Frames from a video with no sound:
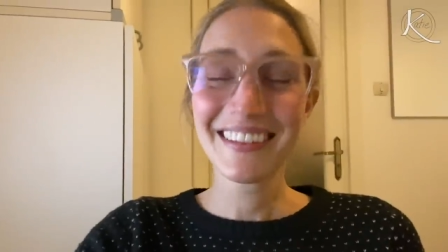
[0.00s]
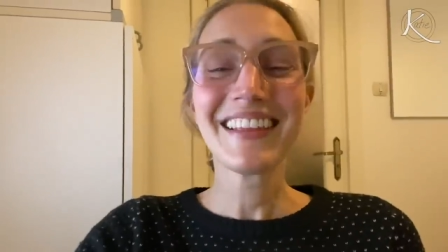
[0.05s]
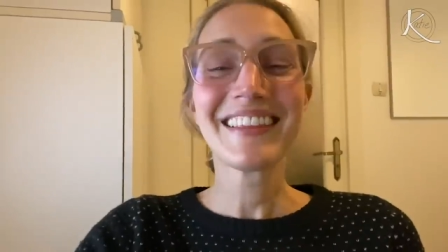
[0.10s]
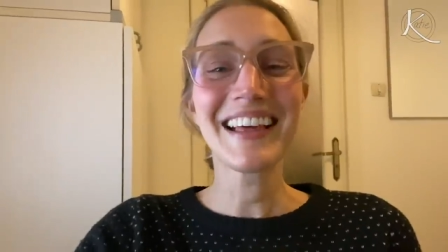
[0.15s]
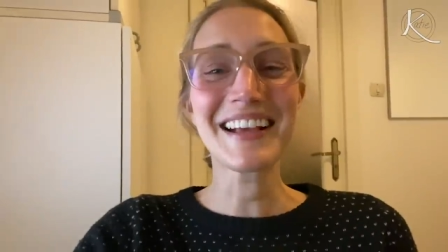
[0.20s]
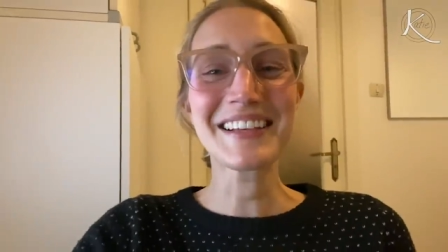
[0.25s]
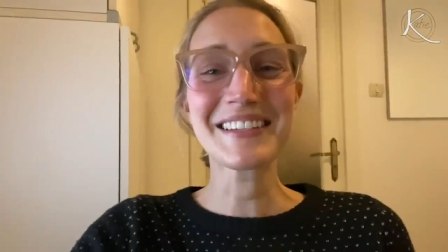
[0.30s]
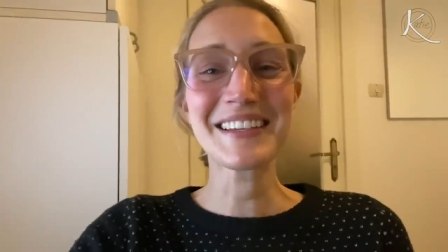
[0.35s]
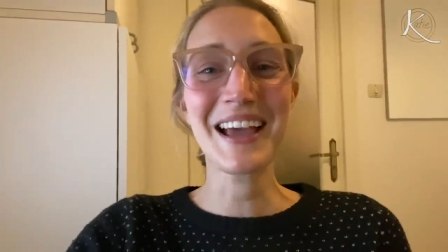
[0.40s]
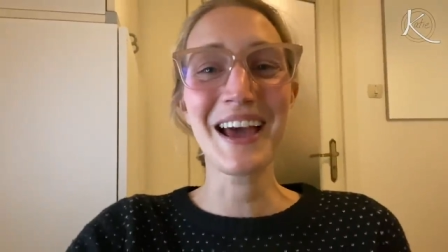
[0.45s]

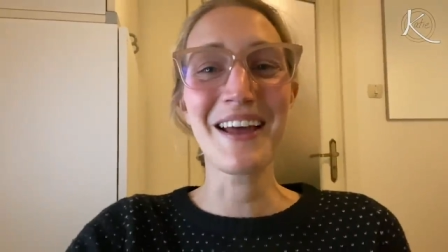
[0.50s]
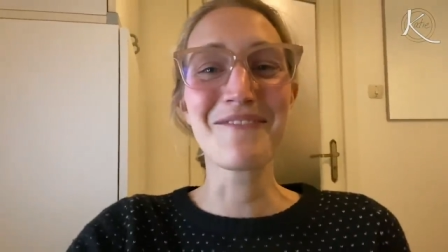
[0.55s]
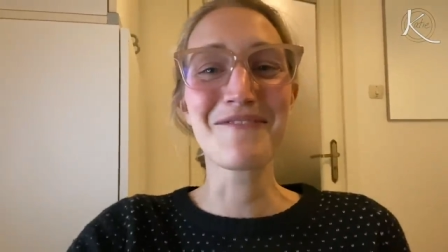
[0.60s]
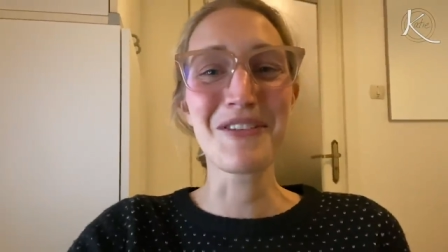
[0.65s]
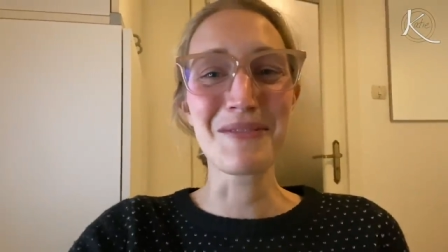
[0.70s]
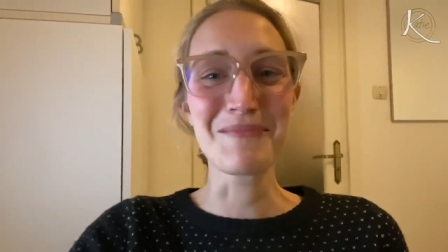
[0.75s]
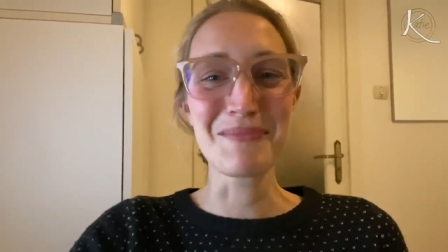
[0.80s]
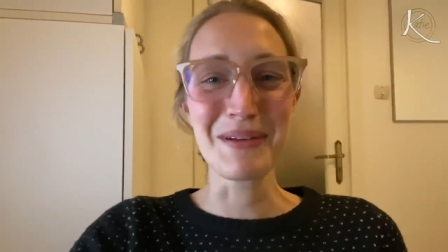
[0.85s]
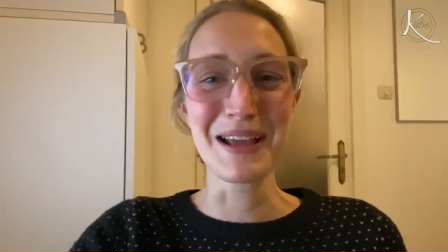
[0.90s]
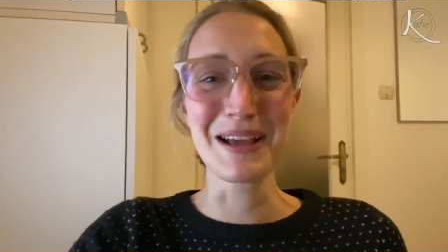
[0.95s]
Thanks again
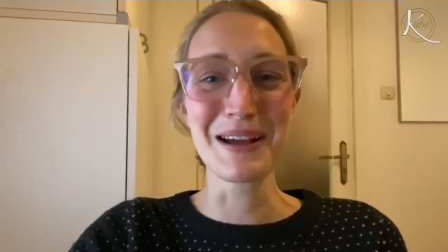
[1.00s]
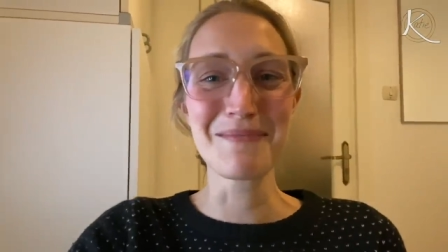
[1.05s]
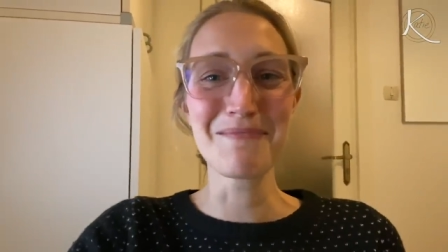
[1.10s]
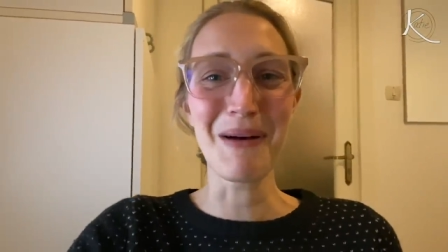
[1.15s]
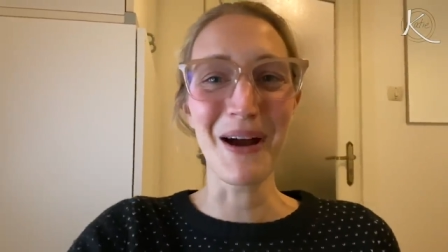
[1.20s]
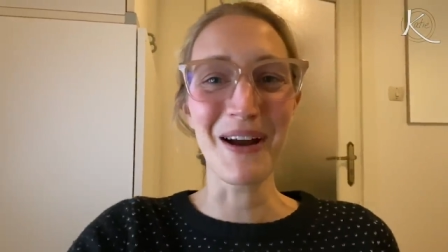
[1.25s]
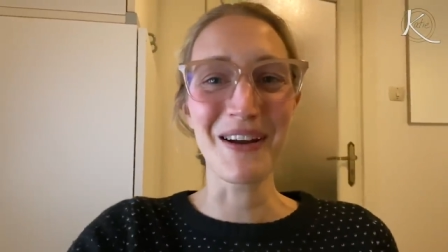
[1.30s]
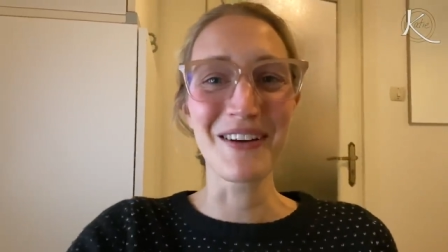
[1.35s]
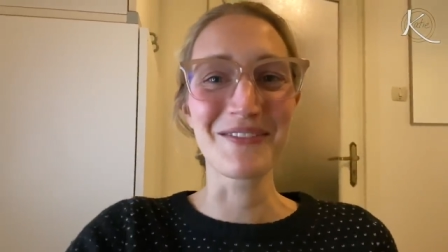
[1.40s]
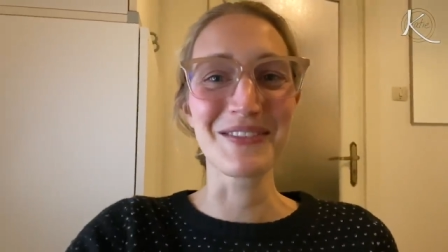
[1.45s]
for being a
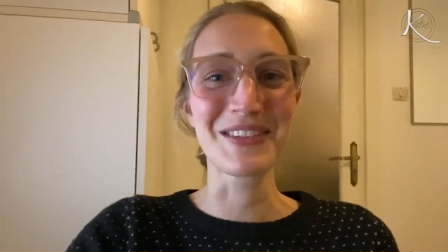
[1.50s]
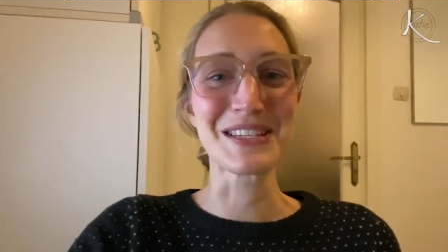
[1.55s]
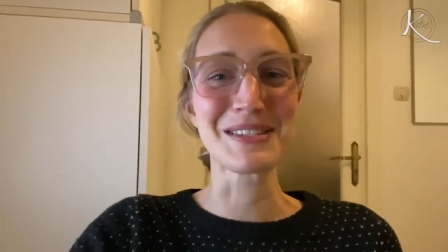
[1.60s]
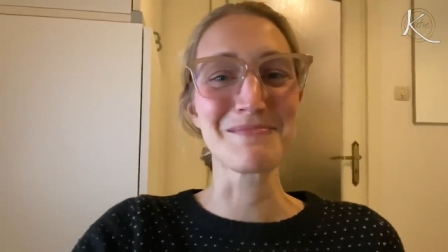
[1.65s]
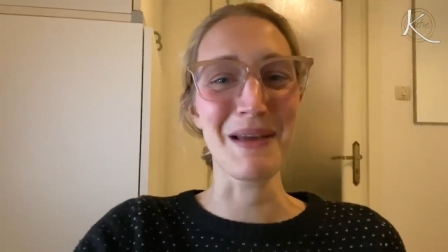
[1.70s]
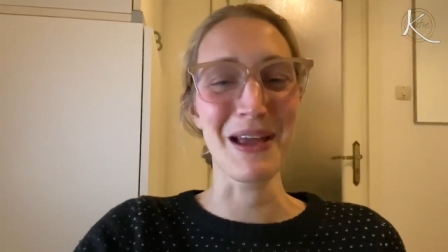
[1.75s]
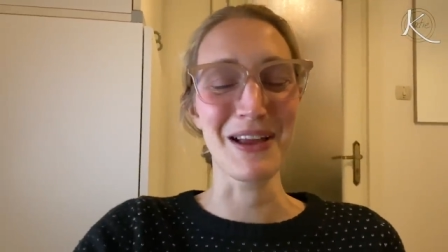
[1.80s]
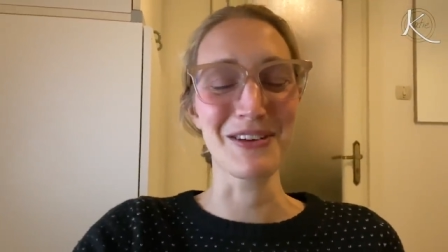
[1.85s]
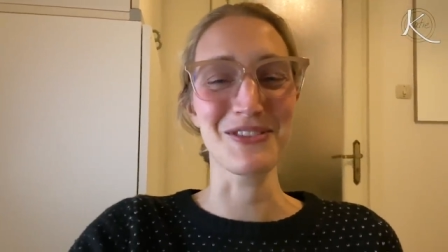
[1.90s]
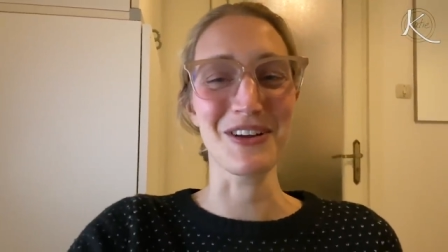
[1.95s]
part of this
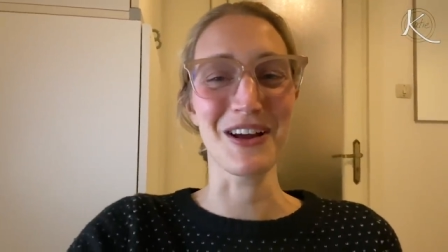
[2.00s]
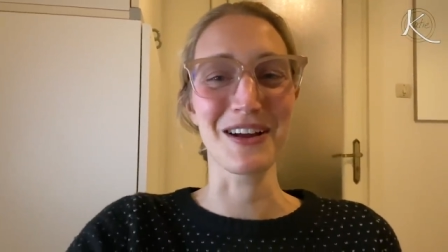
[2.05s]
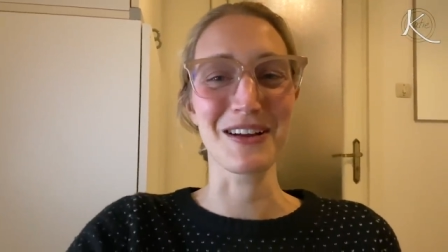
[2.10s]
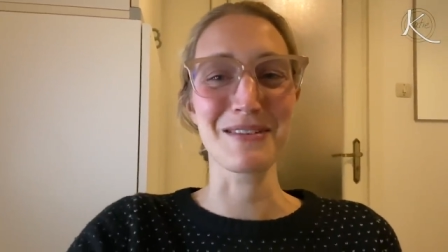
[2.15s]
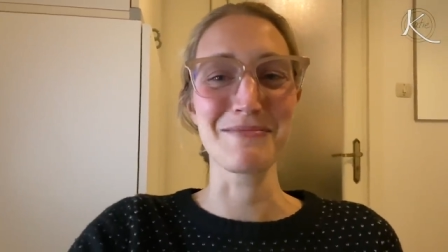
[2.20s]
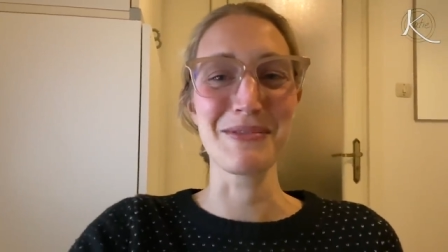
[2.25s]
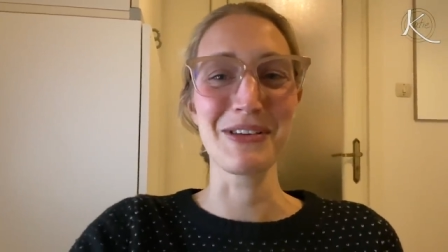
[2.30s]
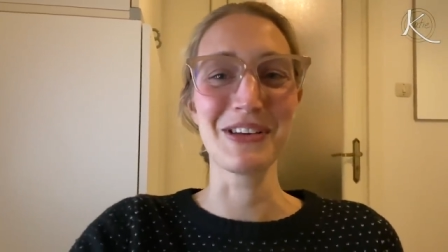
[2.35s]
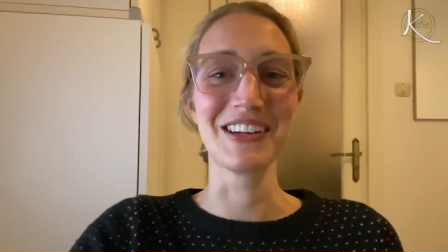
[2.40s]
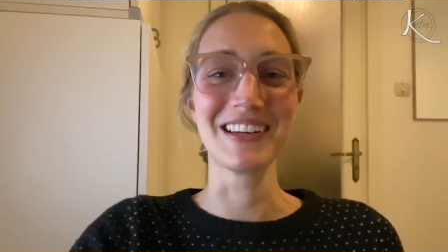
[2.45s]
Patreon
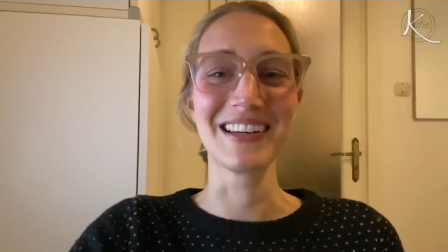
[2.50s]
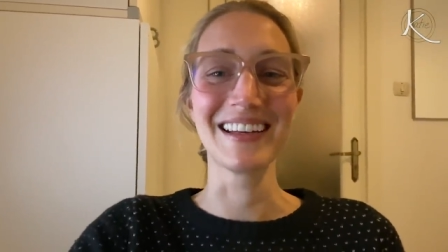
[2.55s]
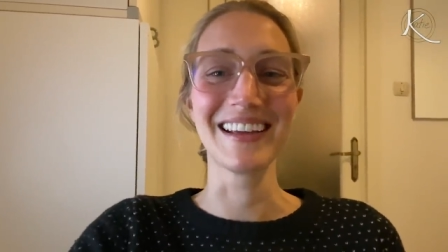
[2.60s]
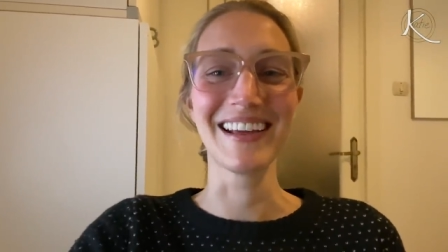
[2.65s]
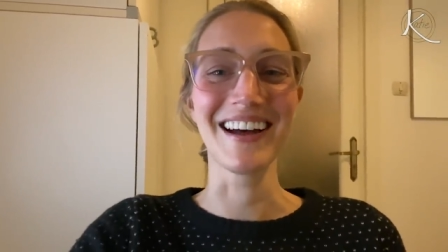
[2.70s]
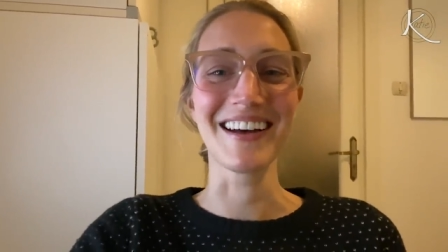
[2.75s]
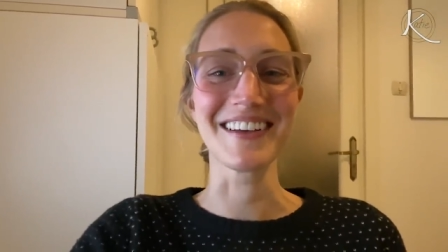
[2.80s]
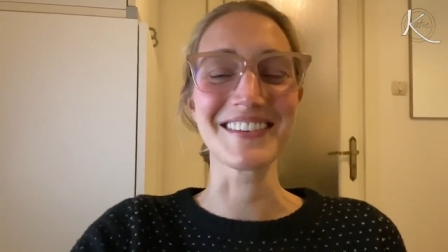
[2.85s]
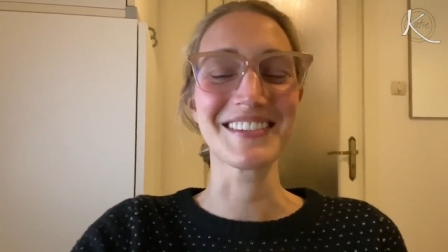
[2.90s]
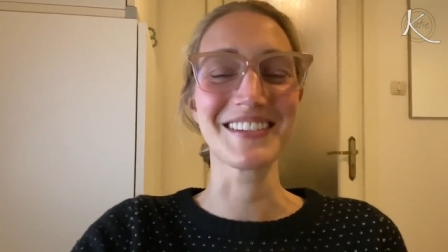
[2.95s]
community.
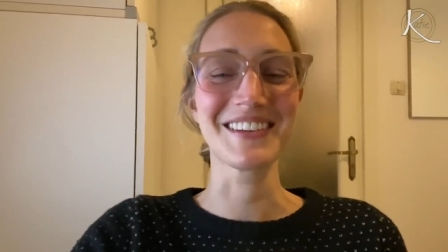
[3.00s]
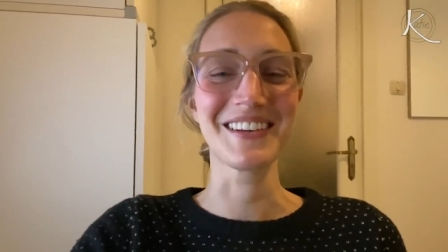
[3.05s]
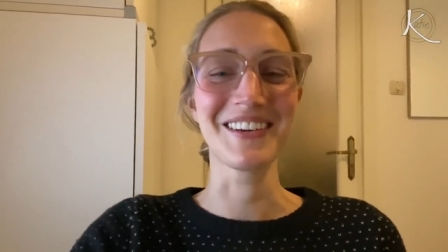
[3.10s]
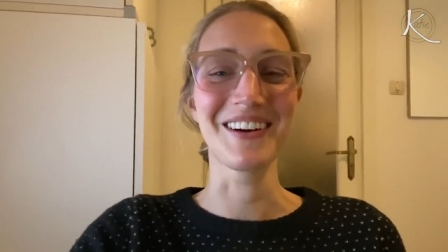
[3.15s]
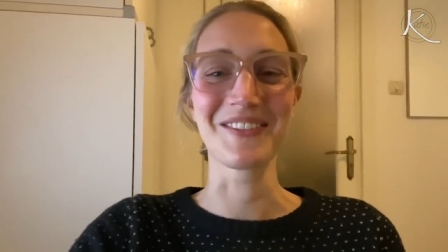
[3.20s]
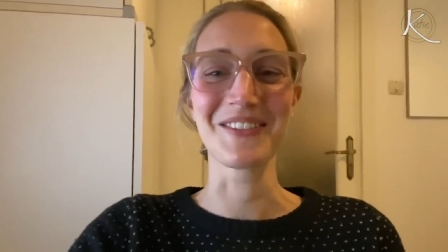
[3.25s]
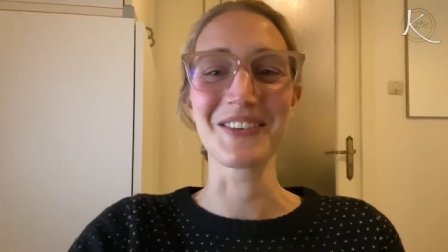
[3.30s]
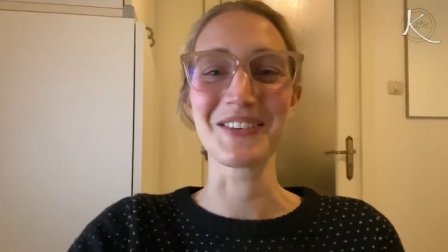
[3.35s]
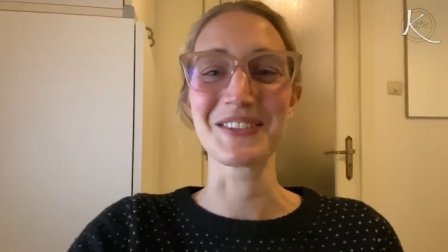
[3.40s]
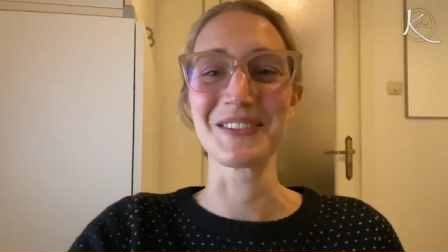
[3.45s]
I'll see
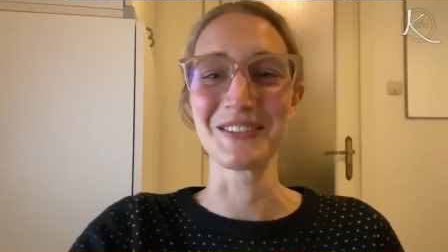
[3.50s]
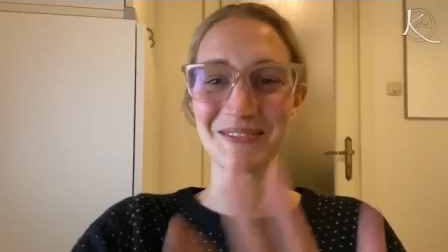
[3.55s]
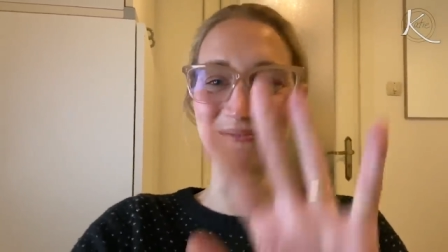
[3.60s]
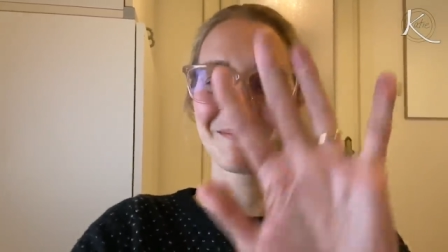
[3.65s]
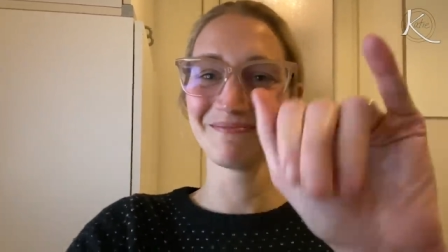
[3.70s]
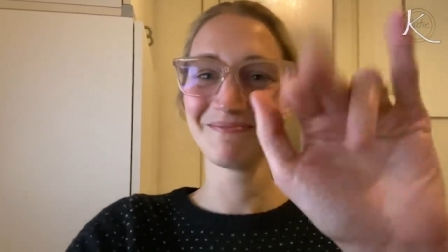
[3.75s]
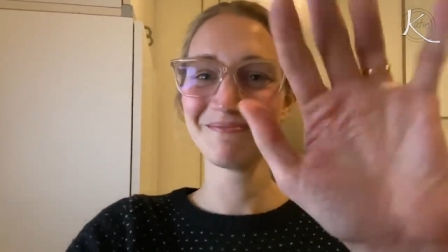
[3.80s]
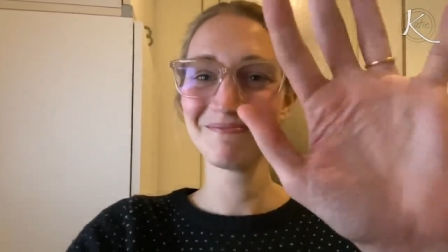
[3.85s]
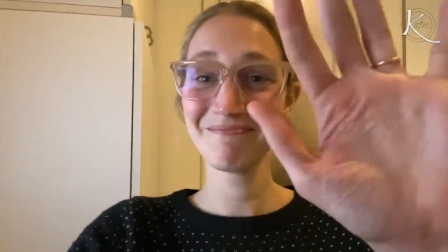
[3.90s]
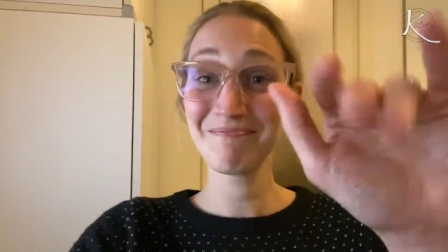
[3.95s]
y'all real
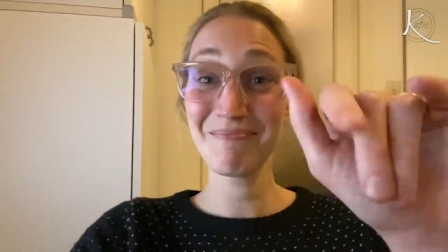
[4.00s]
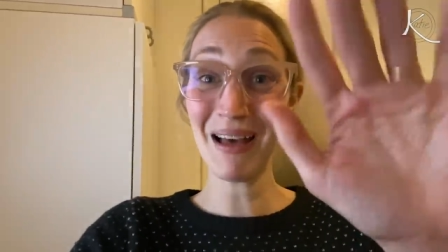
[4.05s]
soon.